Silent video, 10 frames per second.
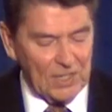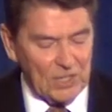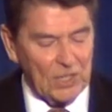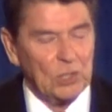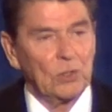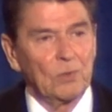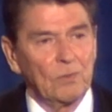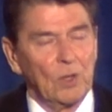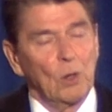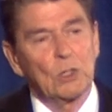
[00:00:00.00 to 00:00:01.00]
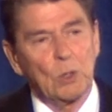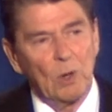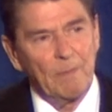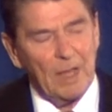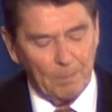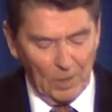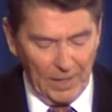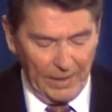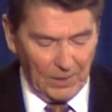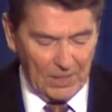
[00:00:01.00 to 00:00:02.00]
this issue, those who would make
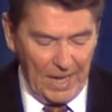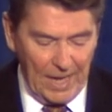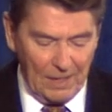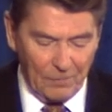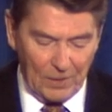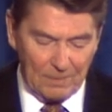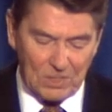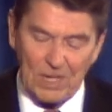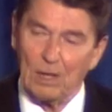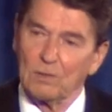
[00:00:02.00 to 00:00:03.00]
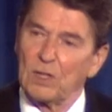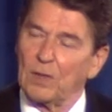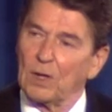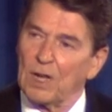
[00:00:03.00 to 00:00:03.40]
political gain for themselves at their